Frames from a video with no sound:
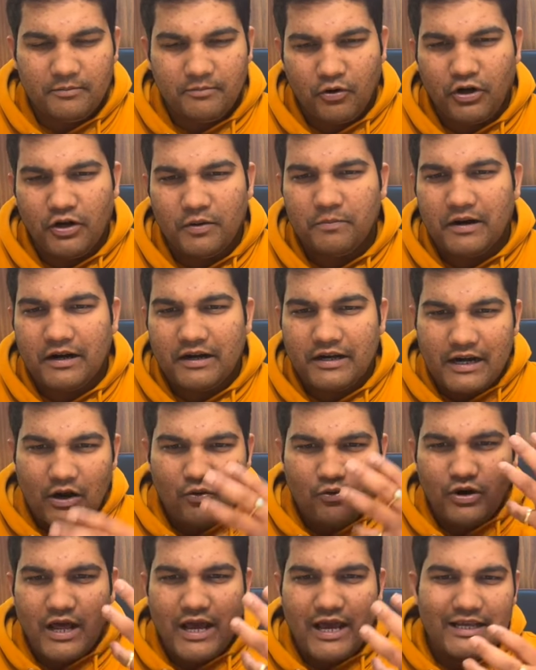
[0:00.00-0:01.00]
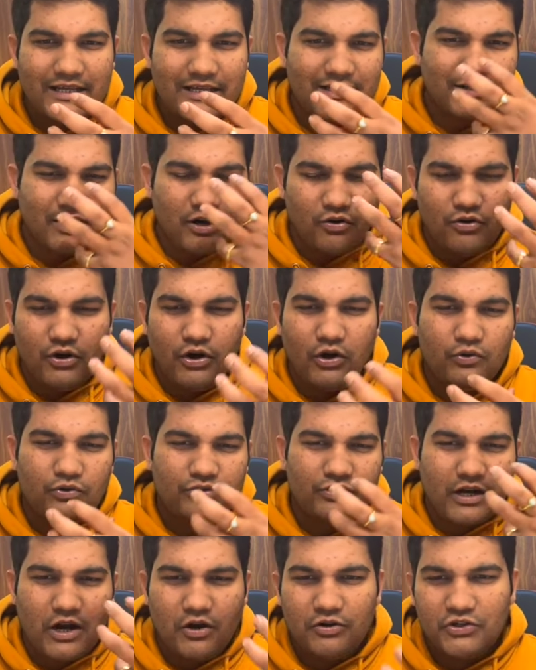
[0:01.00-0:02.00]
body part round eyes round
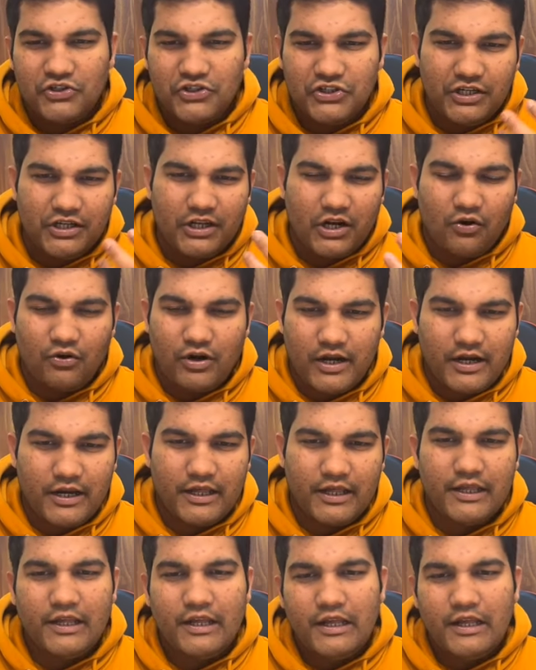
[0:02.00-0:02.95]
nose round cheek round head